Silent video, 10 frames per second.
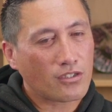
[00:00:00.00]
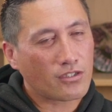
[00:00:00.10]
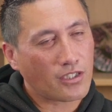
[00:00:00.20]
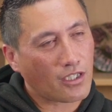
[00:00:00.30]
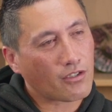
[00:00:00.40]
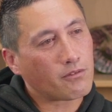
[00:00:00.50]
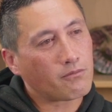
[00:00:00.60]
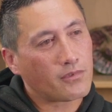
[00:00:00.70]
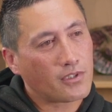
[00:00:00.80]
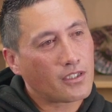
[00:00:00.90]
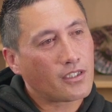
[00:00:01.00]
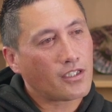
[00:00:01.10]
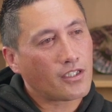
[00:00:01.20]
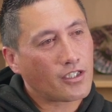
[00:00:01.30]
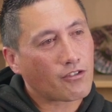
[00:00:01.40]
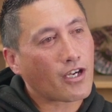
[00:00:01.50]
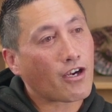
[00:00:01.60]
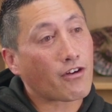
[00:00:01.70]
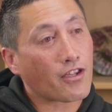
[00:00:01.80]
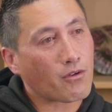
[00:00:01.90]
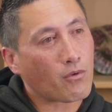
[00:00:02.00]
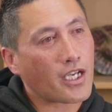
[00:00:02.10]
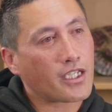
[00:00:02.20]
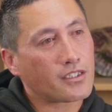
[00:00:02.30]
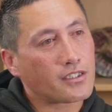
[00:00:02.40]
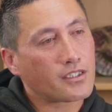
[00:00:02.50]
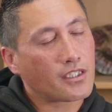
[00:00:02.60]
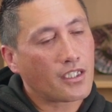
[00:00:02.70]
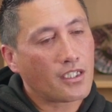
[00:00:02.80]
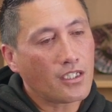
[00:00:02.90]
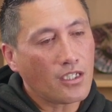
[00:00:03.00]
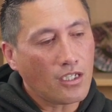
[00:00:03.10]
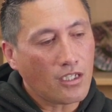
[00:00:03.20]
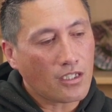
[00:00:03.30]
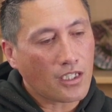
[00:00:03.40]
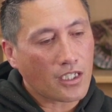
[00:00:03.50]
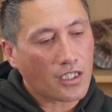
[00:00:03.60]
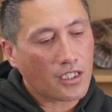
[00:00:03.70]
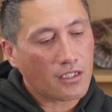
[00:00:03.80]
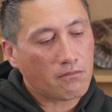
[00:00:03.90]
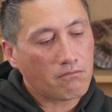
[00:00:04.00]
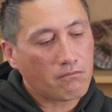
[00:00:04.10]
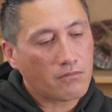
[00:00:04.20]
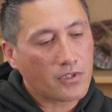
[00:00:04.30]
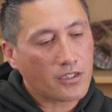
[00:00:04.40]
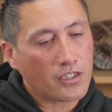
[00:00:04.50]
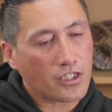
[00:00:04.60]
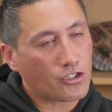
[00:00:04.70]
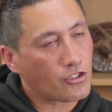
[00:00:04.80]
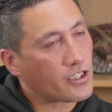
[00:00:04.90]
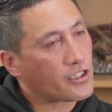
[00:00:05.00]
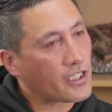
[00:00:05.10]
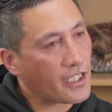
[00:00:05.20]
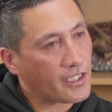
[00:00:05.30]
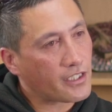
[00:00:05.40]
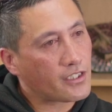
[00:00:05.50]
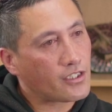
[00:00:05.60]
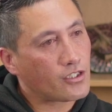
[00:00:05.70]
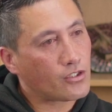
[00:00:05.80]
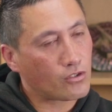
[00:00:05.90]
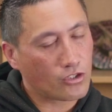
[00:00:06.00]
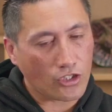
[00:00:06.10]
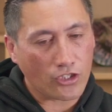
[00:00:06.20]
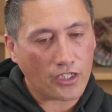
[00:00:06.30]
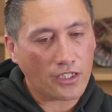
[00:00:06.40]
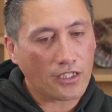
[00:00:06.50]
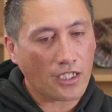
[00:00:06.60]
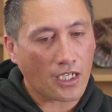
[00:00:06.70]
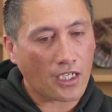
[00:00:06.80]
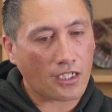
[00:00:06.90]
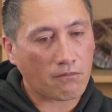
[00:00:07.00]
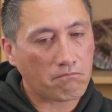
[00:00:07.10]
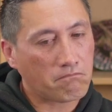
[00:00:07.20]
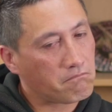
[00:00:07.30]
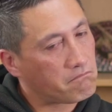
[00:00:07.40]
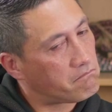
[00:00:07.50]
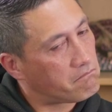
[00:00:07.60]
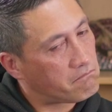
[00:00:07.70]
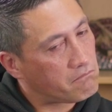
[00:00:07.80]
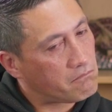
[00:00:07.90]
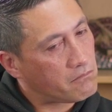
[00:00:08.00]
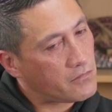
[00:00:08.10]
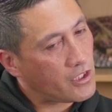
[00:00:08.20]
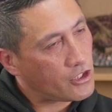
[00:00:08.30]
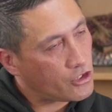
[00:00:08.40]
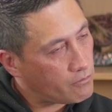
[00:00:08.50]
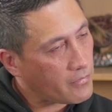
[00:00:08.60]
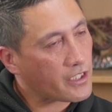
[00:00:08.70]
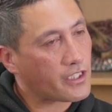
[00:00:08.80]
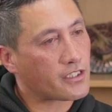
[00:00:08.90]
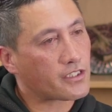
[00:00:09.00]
tell them there are other ways that you can take your journey, and you make that